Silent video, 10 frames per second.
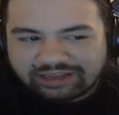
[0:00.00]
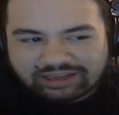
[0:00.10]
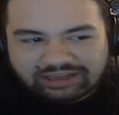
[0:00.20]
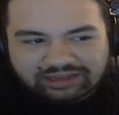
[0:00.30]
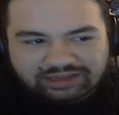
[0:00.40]

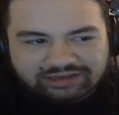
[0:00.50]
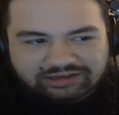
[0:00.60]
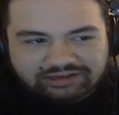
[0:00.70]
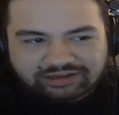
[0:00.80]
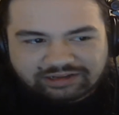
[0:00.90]

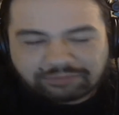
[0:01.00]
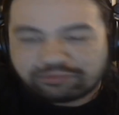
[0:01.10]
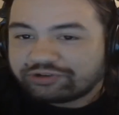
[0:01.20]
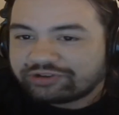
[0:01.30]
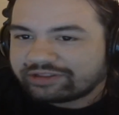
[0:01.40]
and uh, I
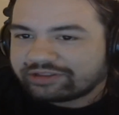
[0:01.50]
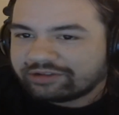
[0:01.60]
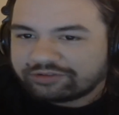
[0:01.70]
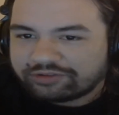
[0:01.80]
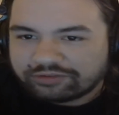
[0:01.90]
appreciate
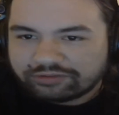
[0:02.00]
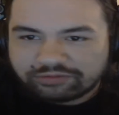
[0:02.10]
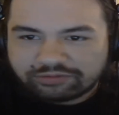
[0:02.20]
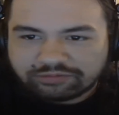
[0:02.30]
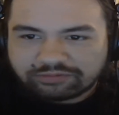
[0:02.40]
those
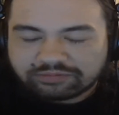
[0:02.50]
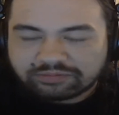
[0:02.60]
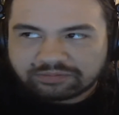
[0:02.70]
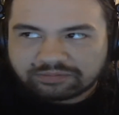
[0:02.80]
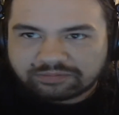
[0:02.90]
who
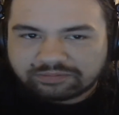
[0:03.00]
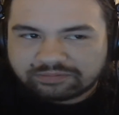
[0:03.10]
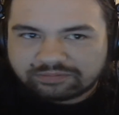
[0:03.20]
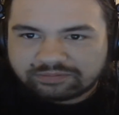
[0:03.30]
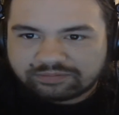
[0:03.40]

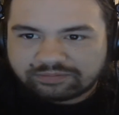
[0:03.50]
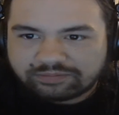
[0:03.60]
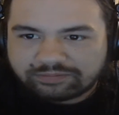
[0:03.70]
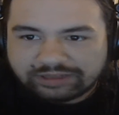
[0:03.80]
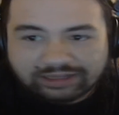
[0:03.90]

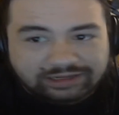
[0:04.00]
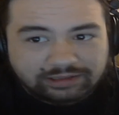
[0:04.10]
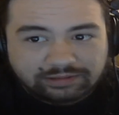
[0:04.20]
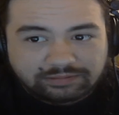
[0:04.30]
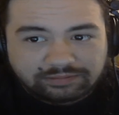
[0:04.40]
get it.